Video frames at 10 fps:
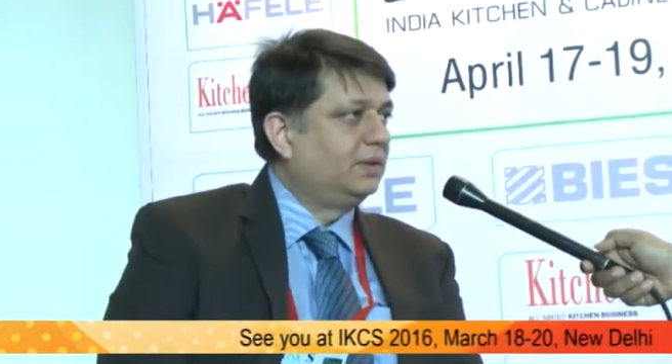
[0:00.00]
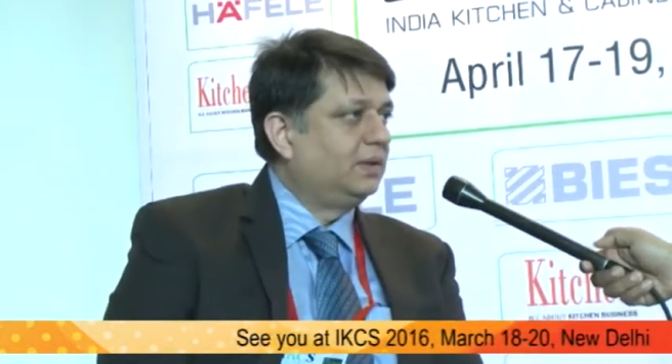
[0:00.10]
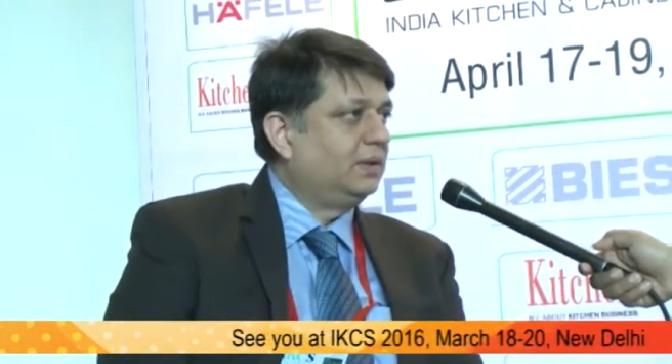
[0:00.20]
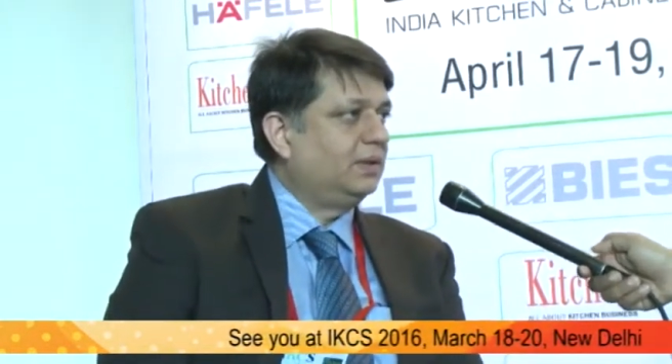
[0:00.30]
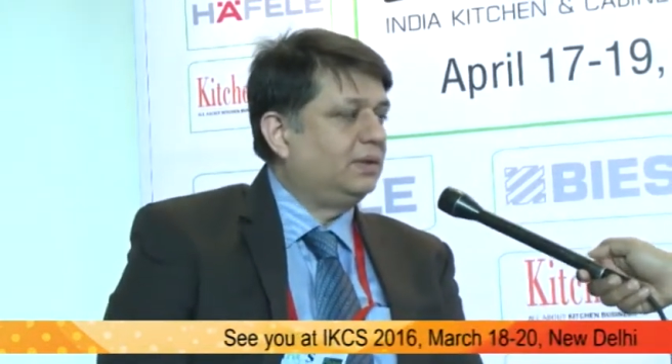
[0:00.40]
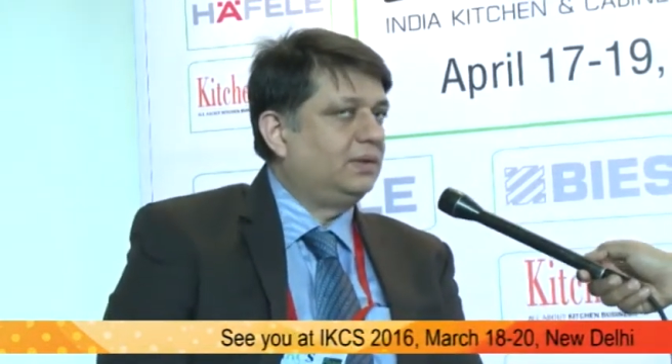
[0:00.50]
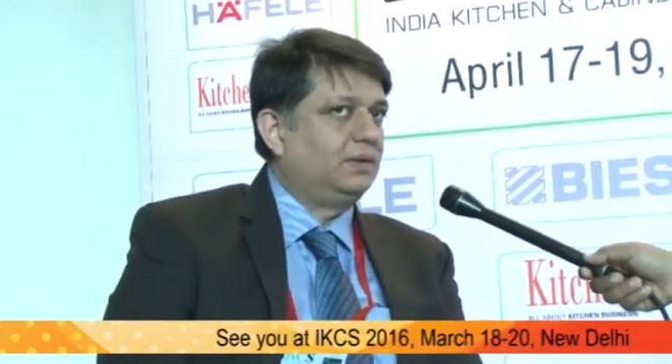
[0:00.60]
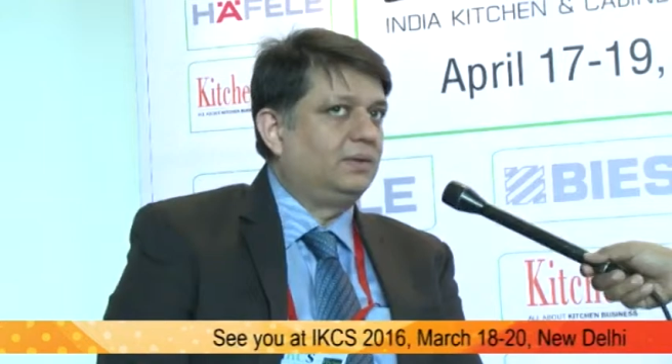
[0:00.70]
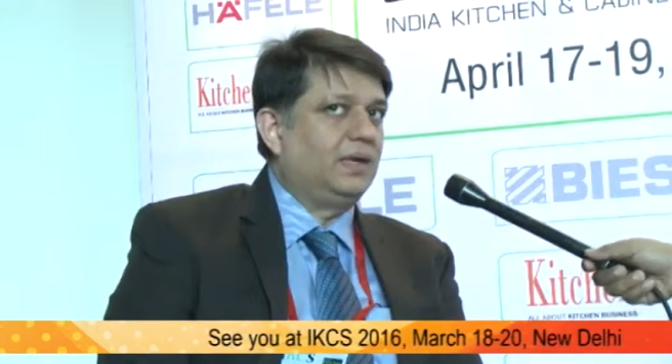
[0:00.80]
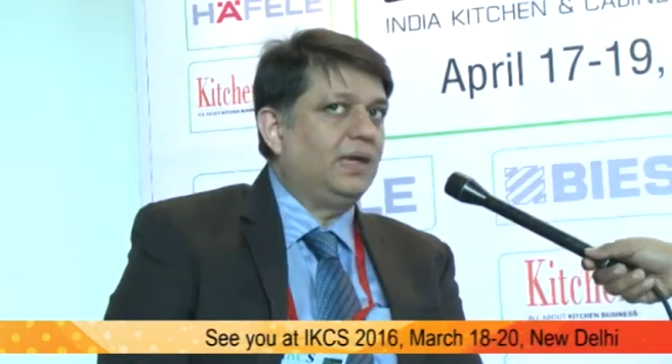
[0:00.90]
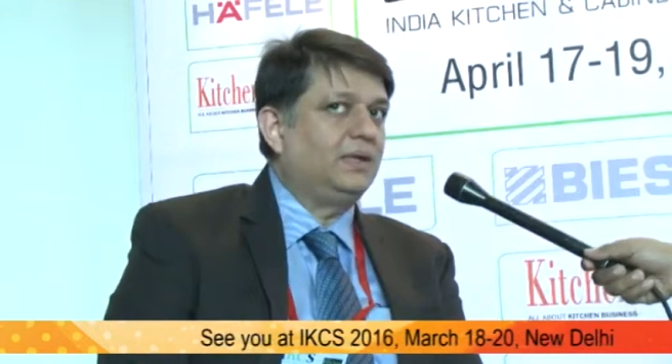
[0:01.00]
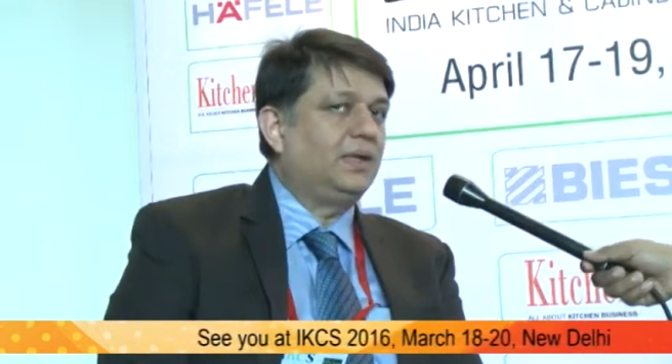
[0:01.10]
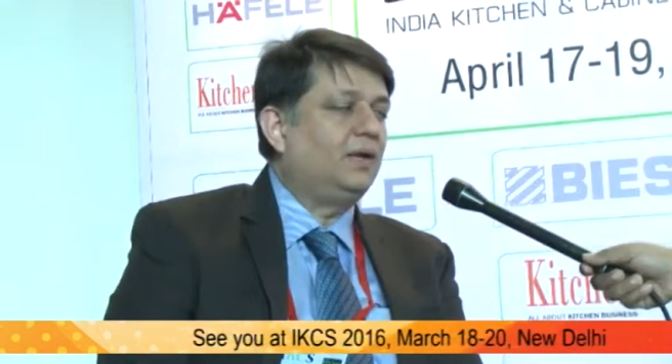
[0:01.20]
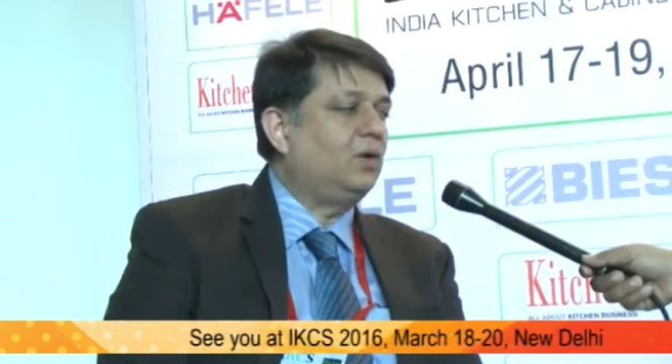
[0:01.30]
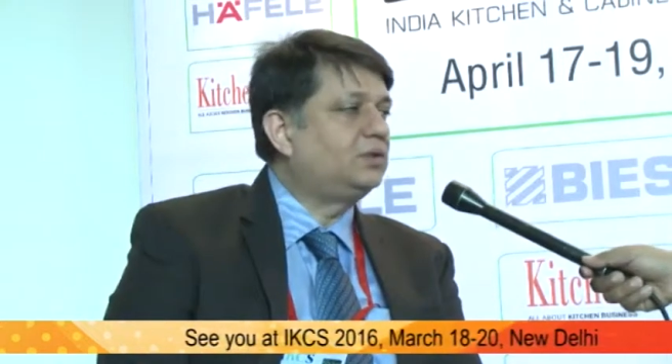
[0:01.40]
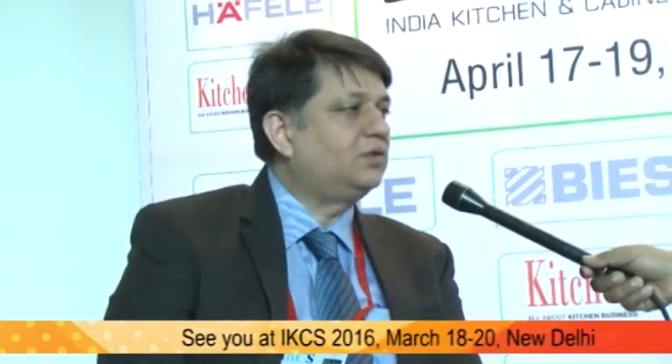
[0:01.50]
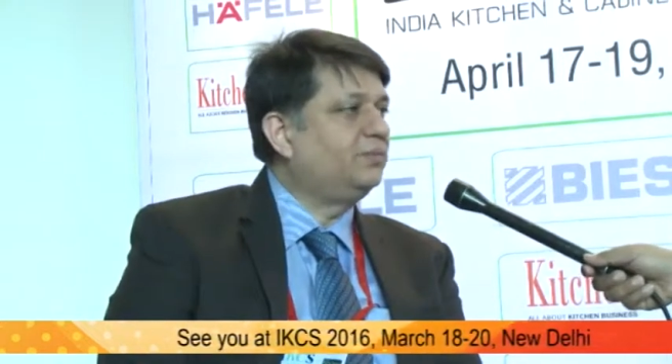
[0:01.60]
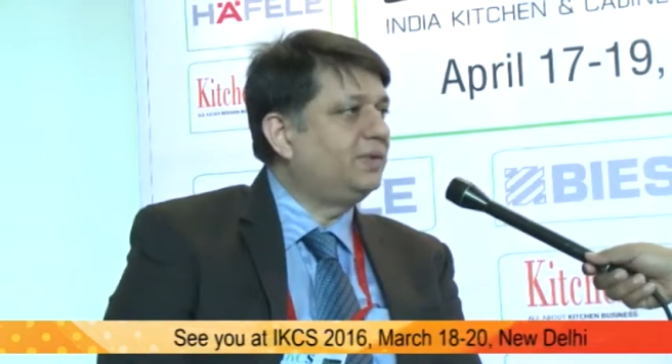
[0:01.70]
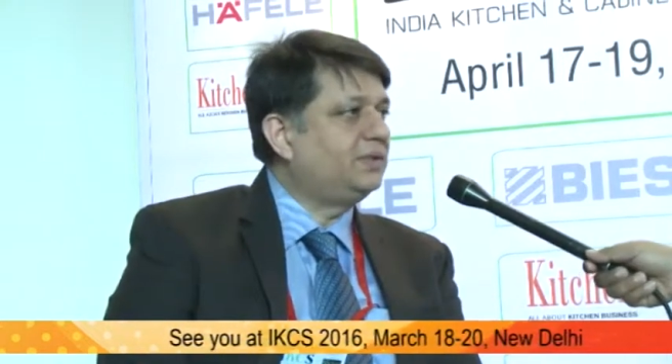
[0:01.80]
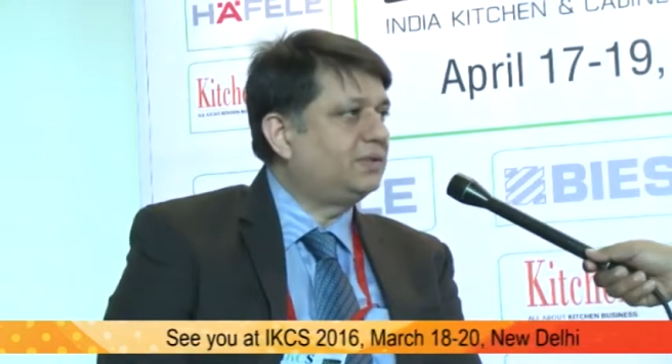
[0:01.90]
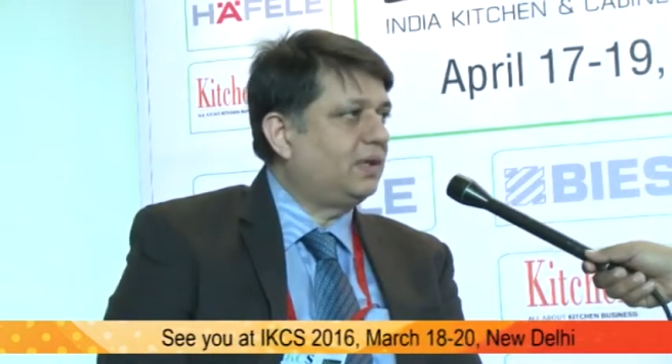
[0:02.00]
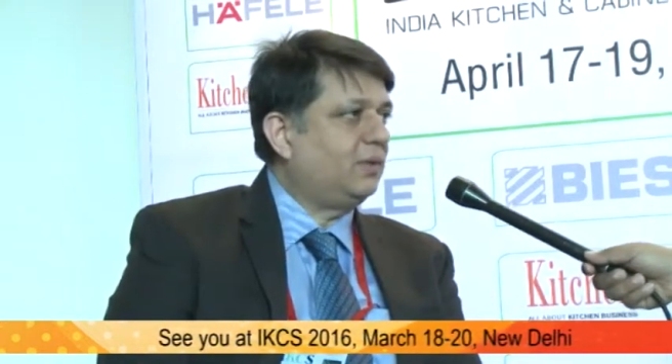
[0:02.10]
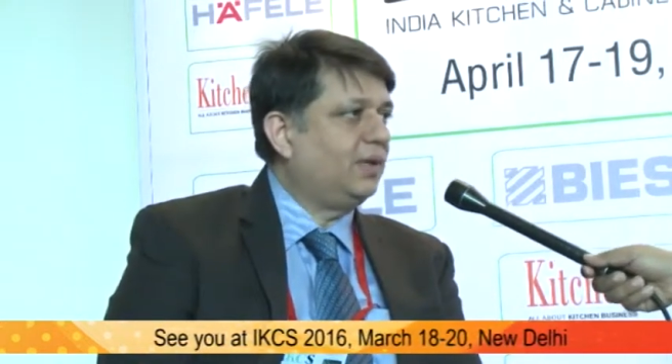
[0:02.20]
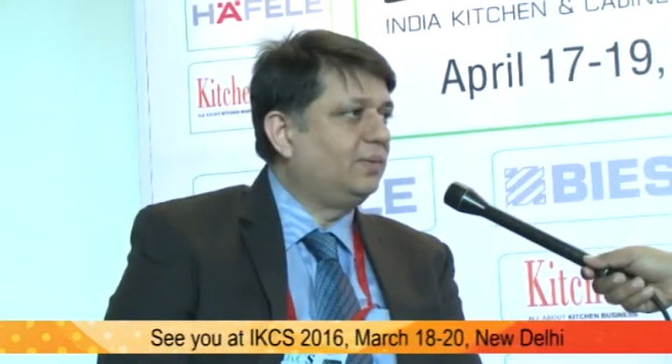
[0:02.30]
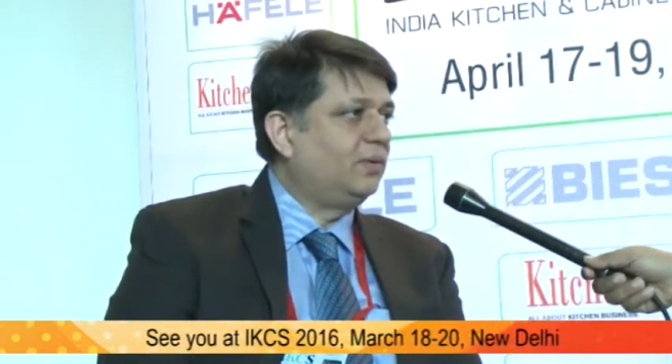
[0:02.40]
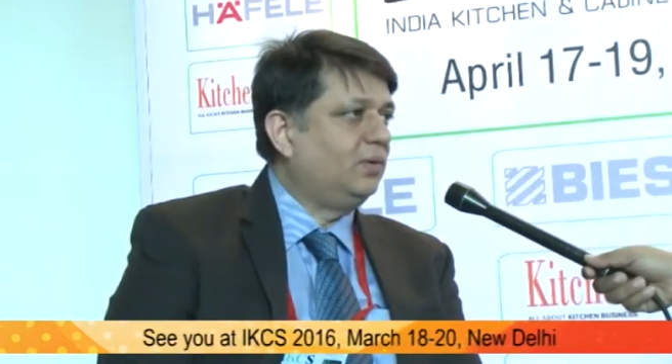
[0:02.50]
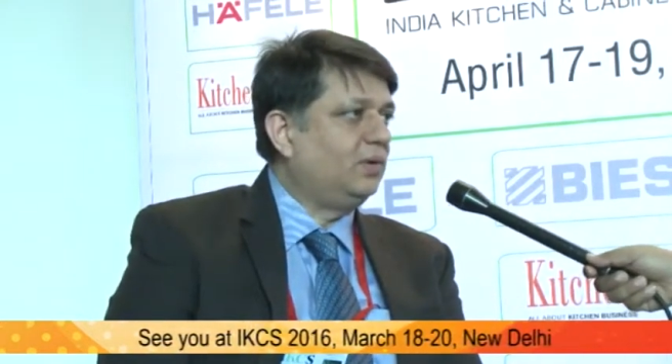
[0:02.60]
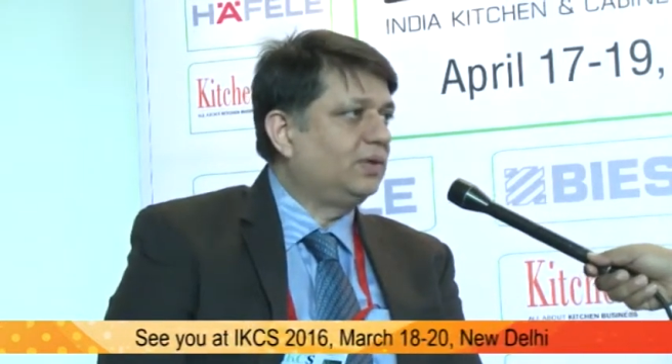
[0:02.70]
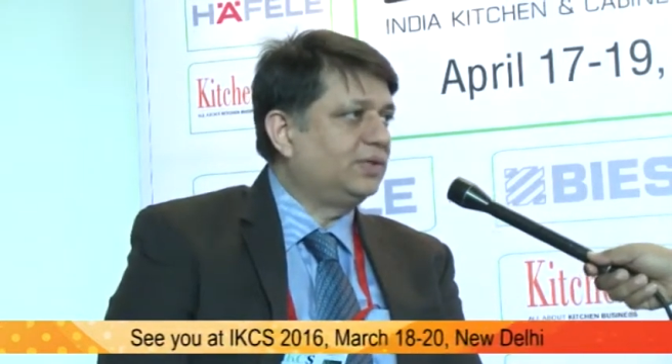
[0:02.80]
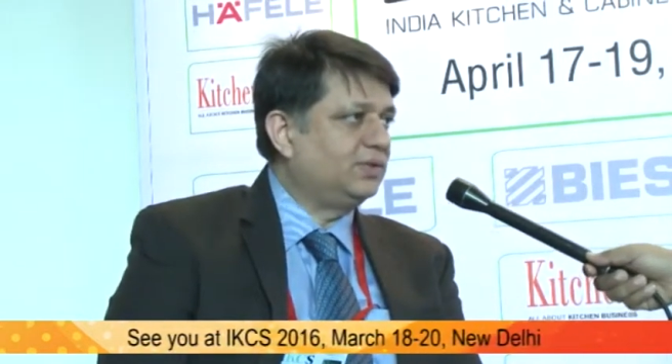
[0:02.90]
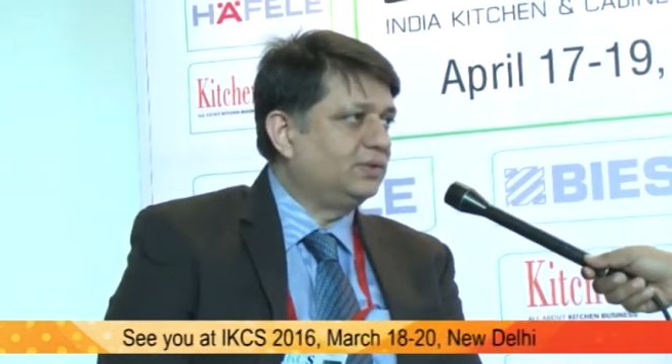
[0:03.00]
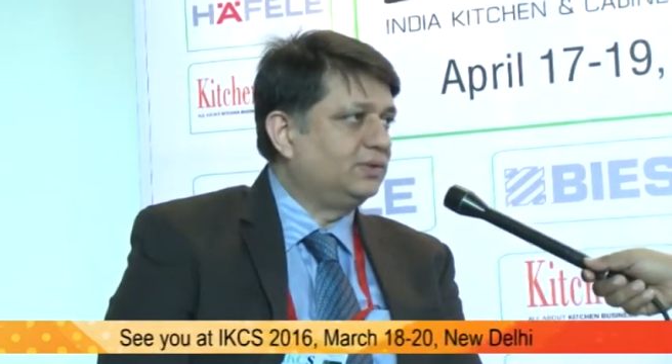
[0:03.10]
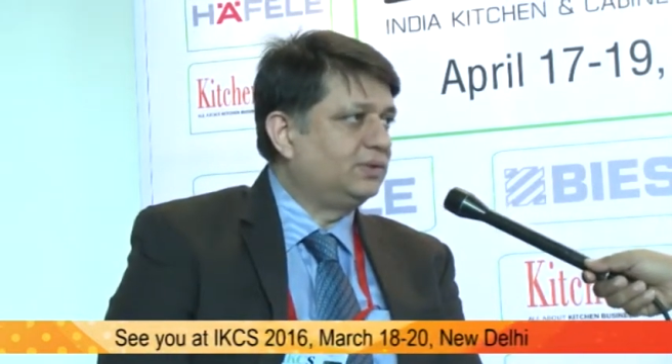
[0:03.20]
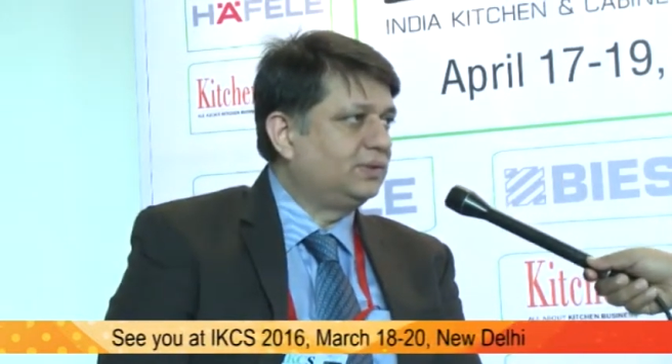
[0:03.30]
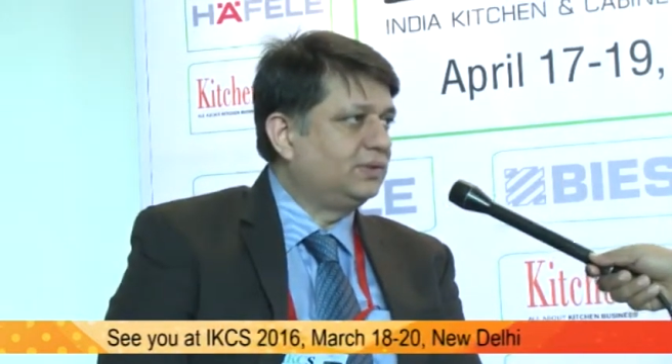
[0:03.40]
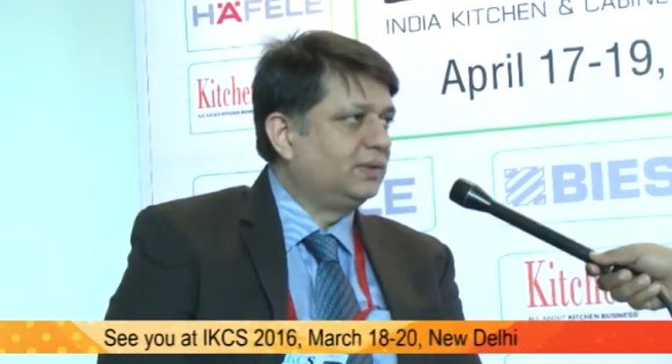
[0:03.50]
And there are lots of myths surrounding modular kitchens.